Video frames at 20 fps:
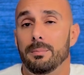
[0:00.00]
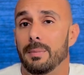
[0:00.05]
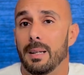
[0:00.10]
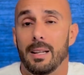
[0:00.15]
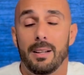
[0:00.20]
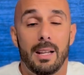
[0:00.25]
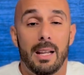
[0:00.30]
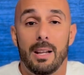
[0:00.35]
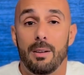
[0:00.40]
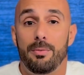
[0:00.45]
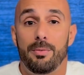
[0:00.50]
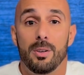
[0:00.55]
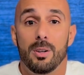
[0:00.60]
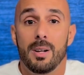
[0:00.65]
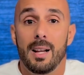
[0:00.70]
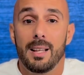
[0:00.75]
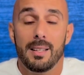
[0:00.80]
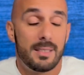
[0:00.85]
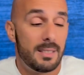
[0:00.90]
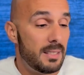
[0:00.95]
if you're
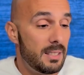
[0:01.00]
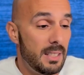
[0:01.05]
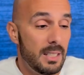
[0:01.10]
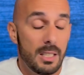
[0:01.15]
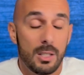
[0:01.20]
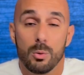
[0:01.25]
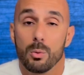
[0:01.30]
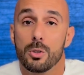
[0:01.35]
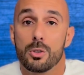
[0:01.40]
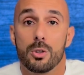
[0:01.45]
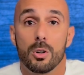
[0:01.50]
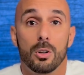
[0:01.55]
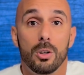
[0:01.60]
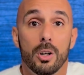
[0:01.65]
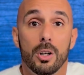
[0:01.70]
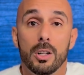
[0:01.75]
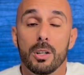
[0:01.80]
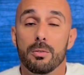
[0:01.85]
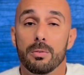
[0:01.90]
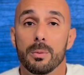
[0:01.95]
not seeing what you're
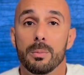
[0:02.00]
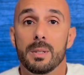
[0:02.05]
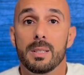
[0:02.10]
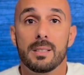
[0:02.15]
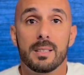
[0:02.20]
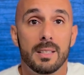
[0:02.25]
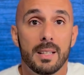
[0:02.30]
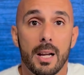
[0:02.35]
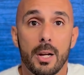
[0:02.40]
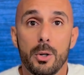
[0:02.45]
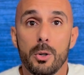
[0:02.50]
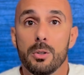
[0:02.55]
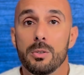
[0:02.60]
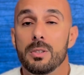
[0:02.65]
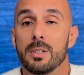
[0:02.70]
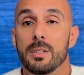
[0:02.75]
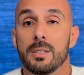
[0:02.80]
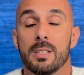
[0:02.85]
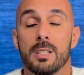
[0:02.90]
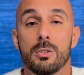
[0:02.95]
learning from these scenarios,
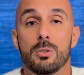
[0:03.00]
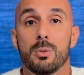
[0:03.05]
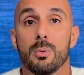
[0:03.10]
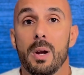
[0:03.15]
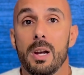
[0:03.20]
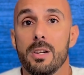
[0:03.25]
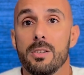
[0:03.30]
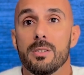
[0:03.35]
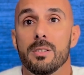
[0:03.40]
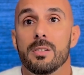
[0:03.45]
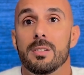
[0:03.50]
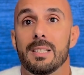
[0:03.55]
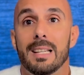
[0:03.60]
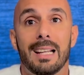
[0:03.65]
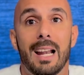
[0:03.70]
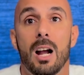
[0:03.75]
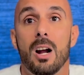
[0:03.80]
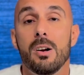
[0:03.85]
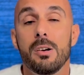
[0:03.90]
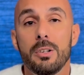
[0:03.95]
these situations,
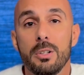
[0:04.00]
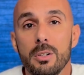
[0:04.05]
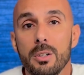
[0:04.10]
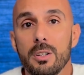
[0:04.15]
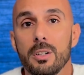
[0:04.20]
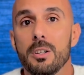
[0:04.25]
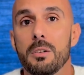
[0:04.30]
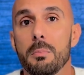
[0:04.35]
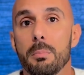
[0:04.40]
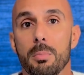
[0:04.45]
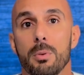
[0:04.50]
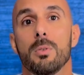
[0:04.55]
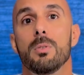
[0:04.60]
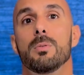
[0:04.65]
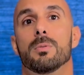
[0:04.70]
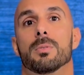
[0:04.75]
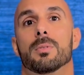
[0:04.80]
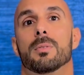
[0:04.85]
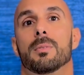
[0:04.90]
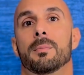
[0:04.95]
then how are you going to improve?